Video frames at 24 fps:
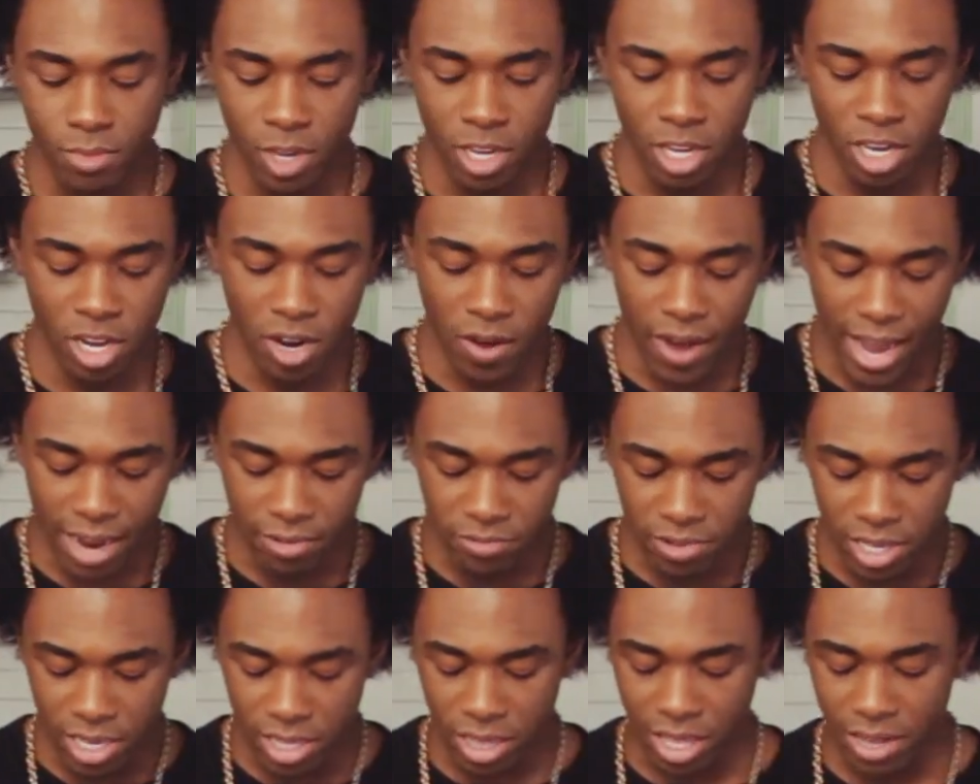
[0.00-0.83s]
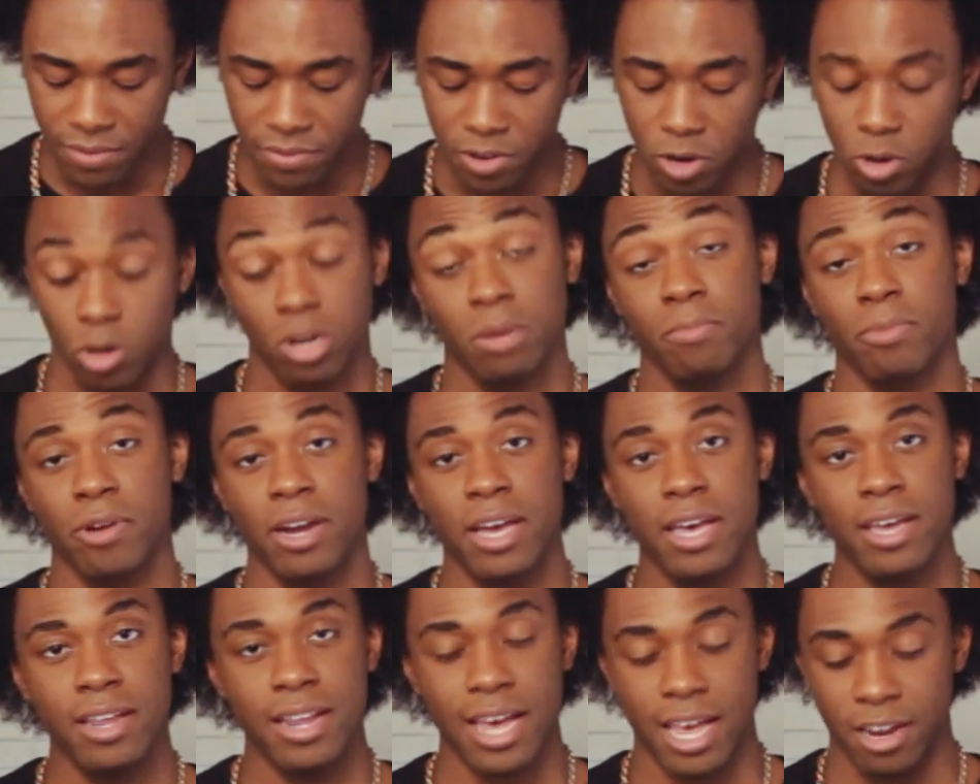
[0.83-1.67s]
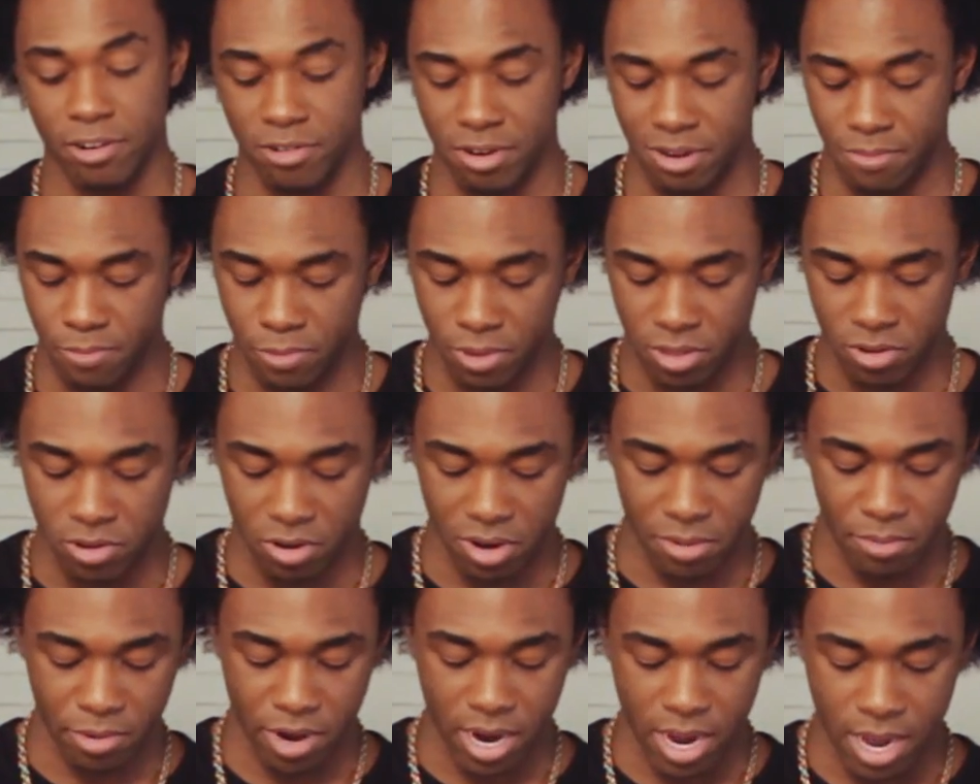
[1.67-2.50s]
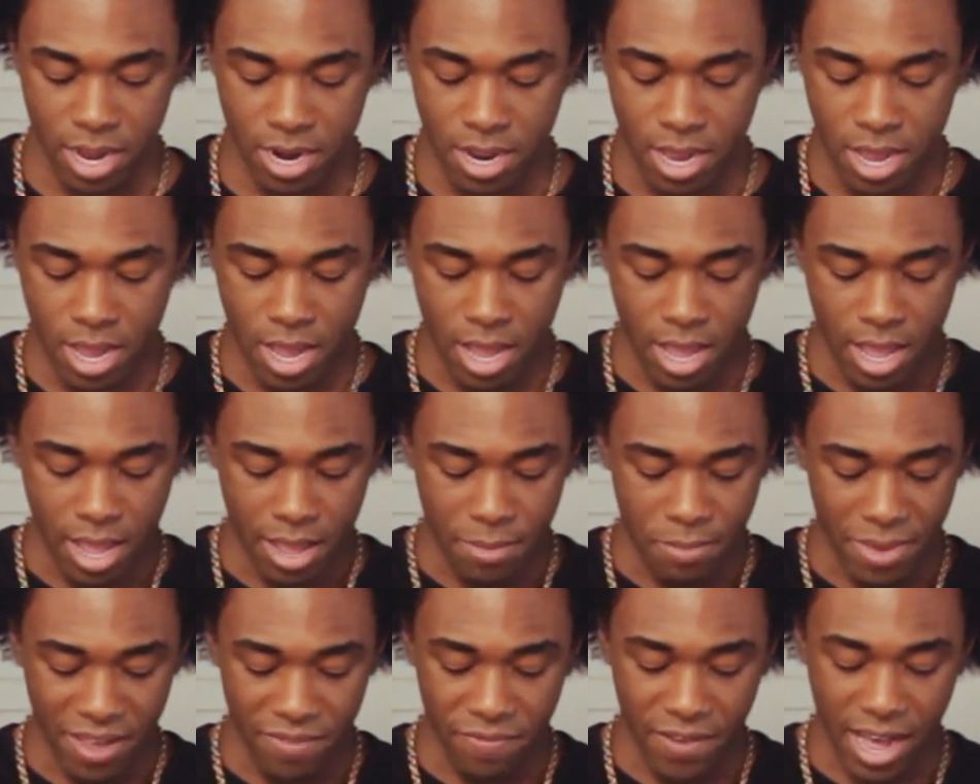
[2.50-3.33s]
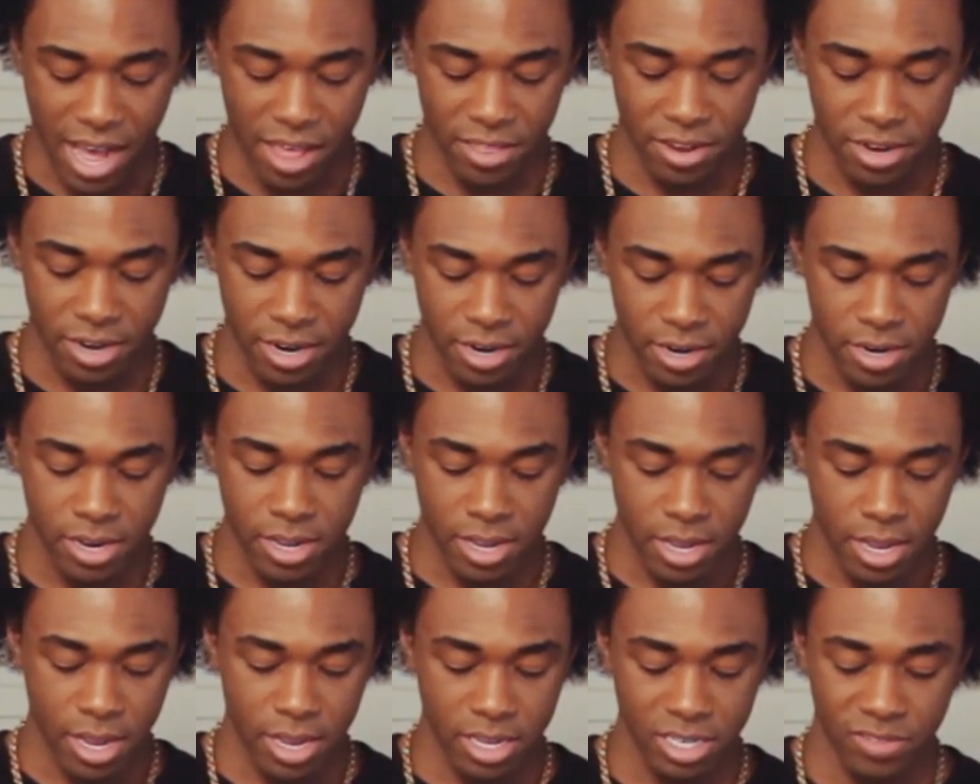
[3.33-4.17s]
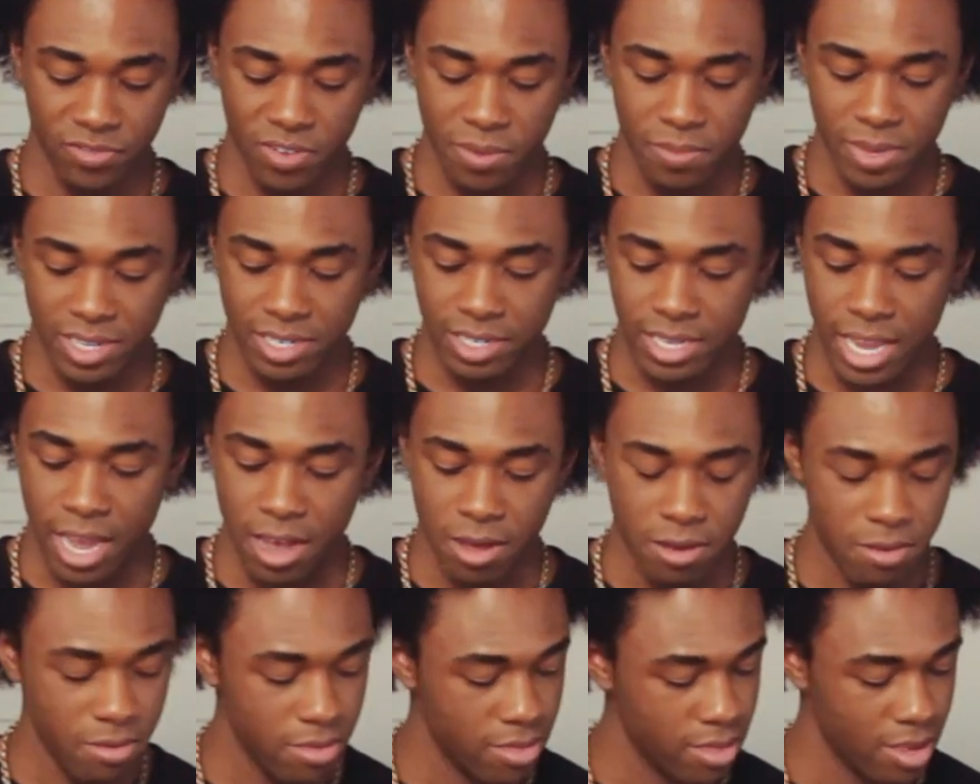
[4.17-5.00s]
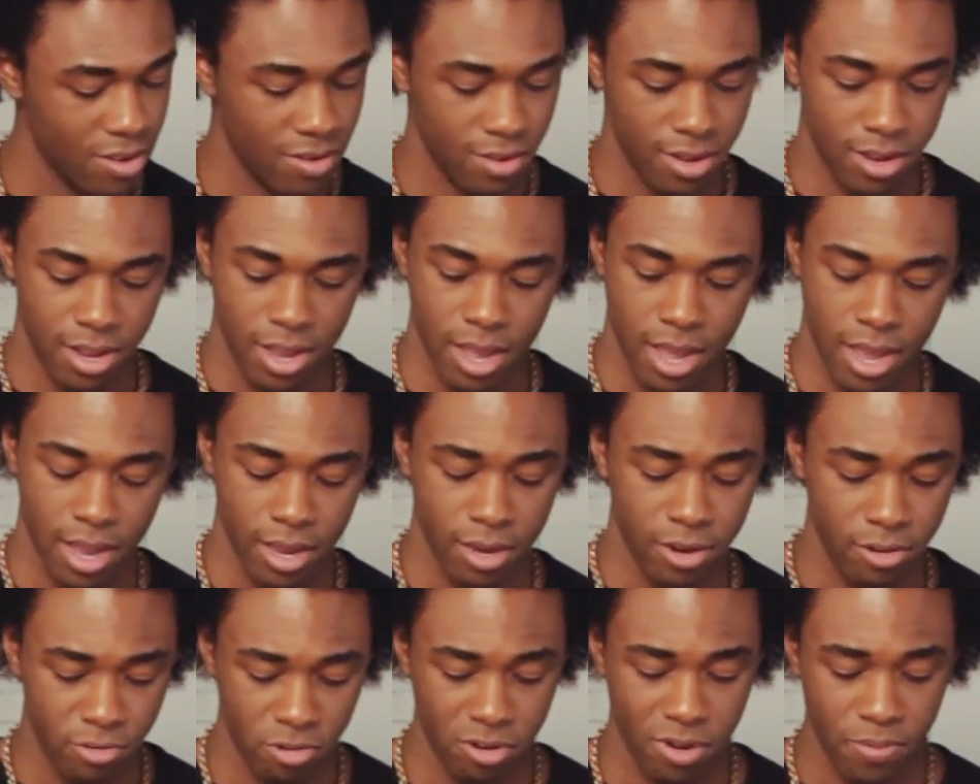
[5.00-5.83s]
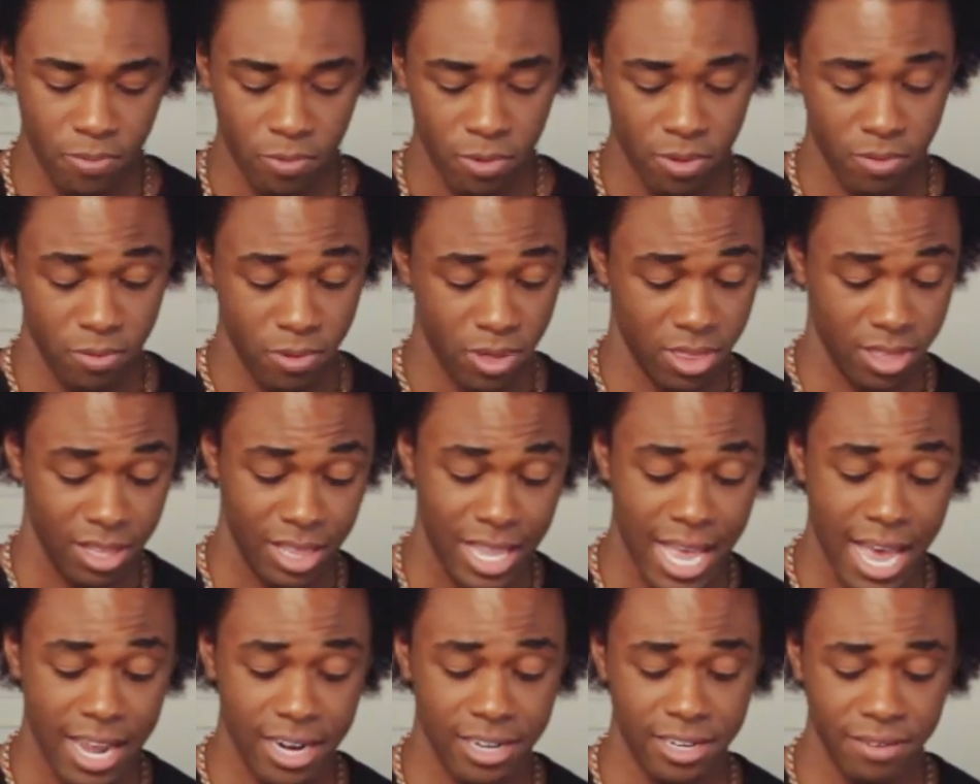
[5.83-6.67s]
You know, I really love cornbread. I grew up with cornbread. My father is from the South, and I grew up with, with a lot